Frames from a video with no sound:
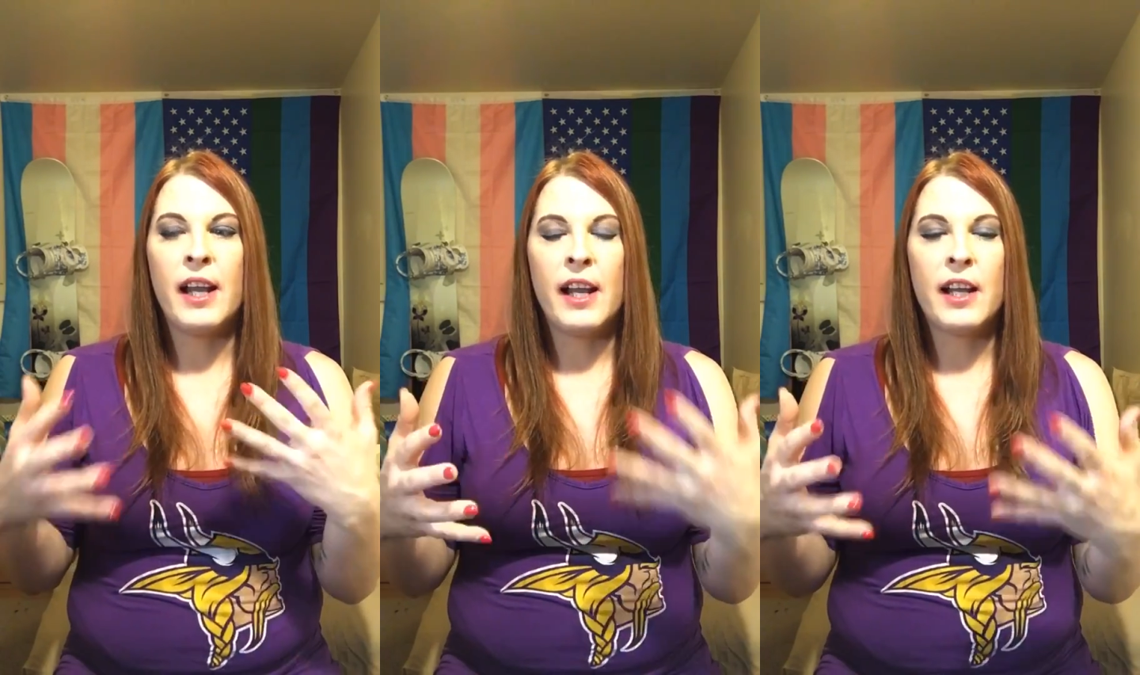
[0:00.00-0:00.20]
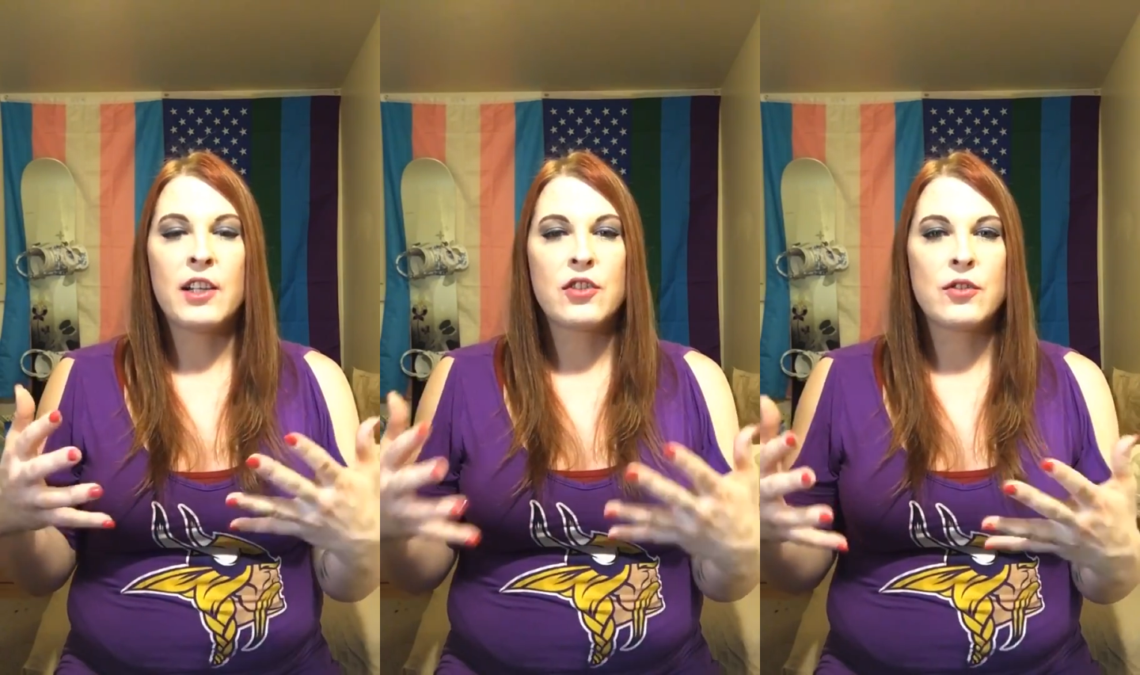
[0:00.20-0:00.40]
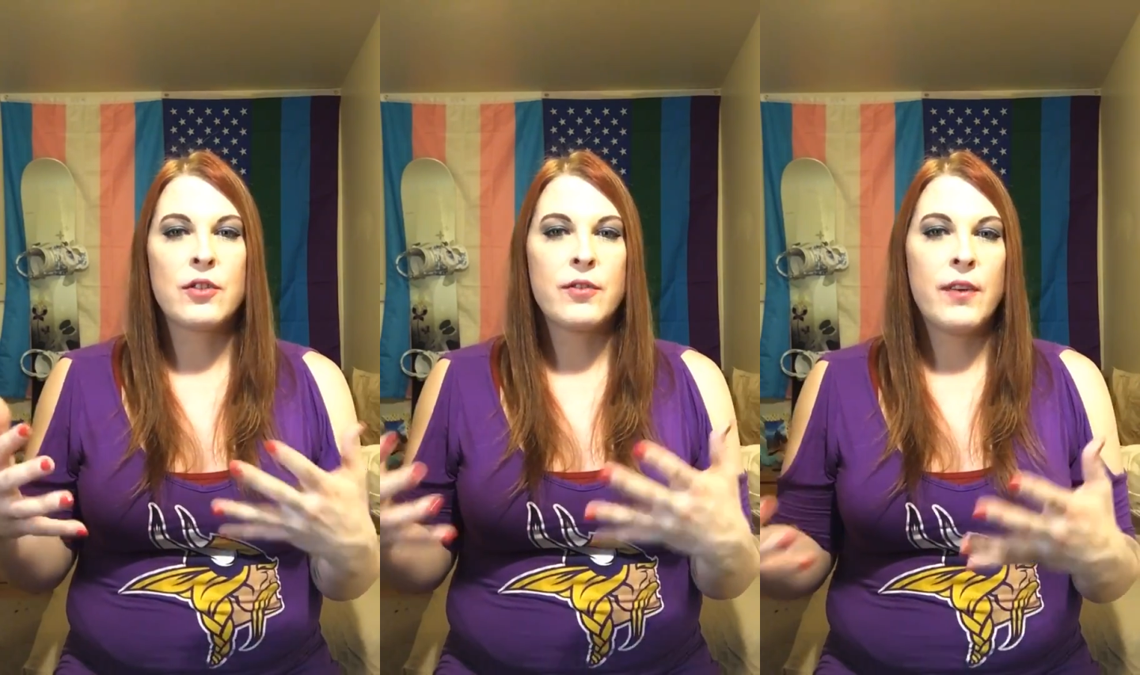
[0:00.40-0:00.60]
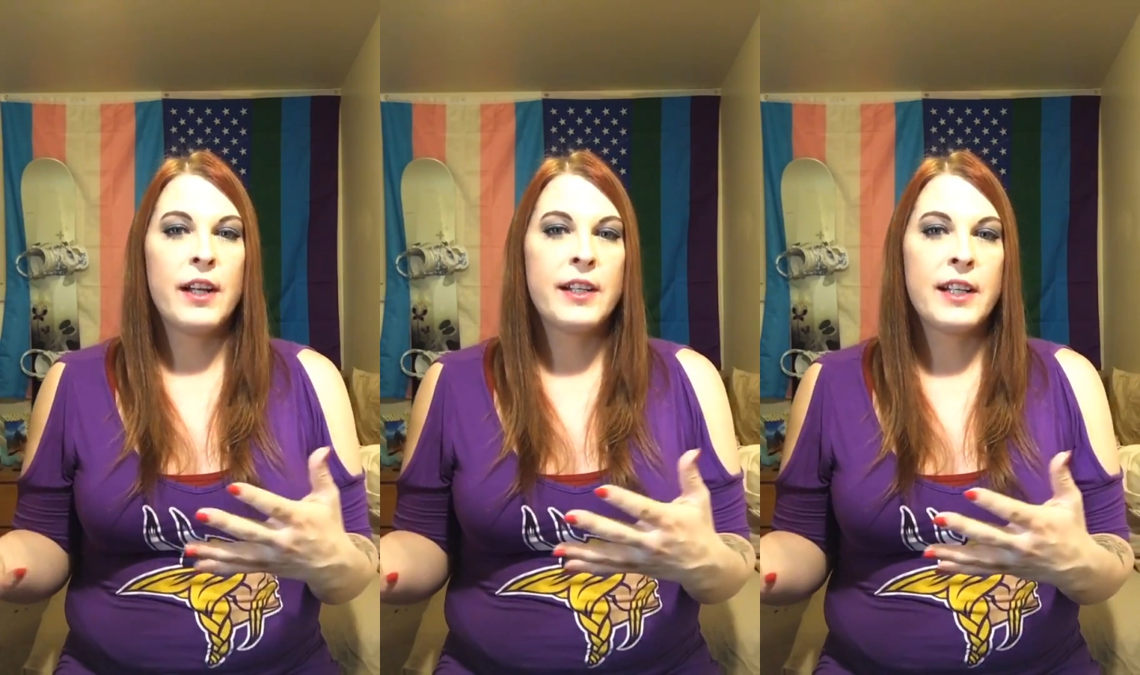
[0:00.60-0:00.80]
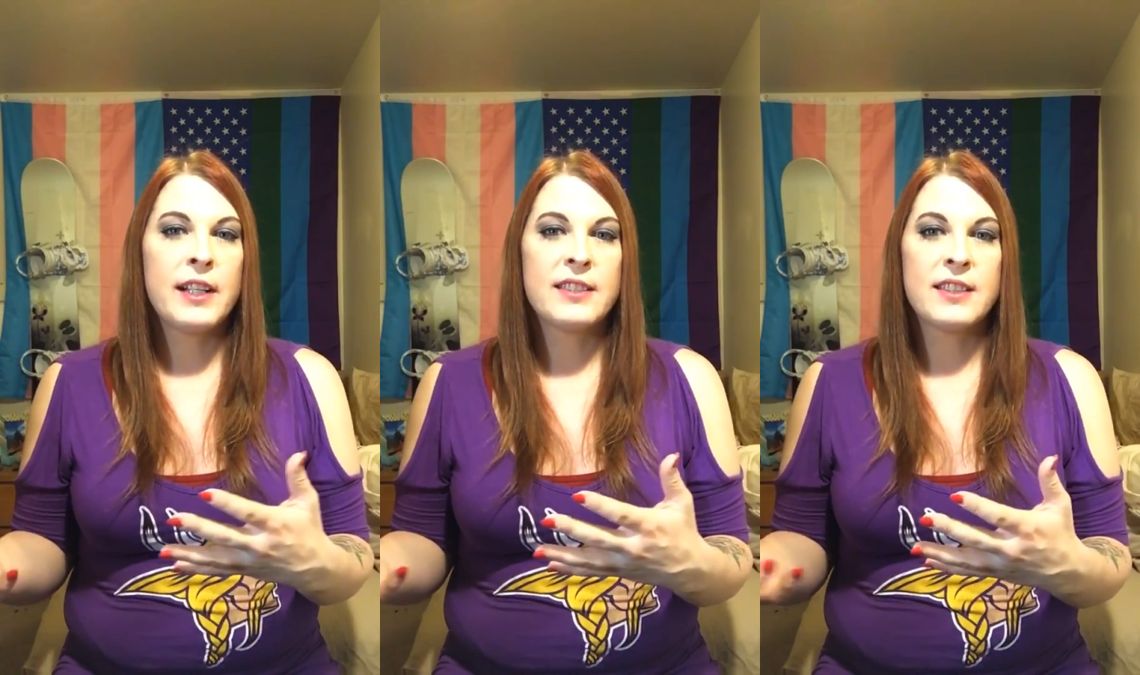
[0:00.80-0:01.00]
extra
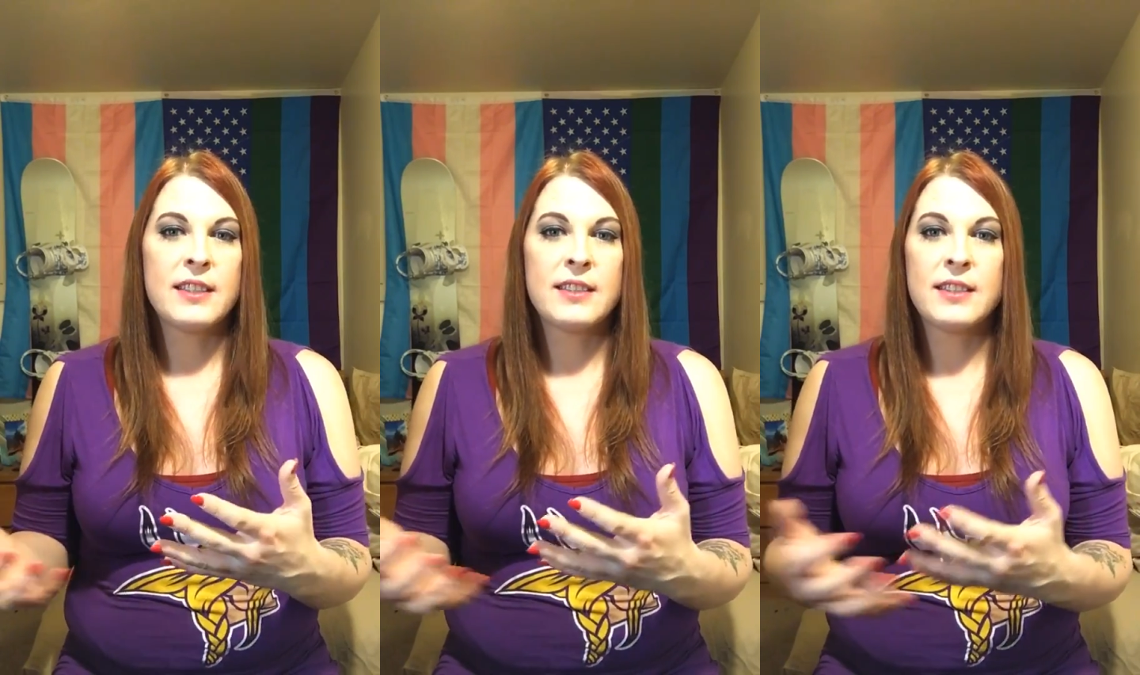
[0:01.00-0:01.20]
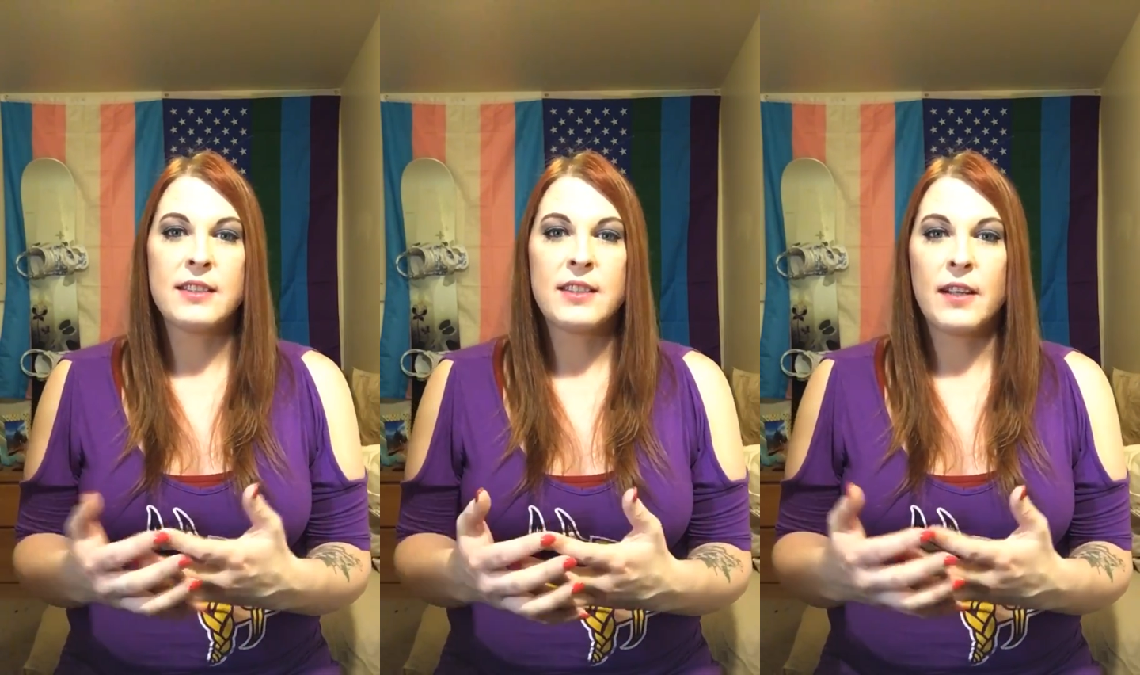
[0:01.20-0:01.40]
finances since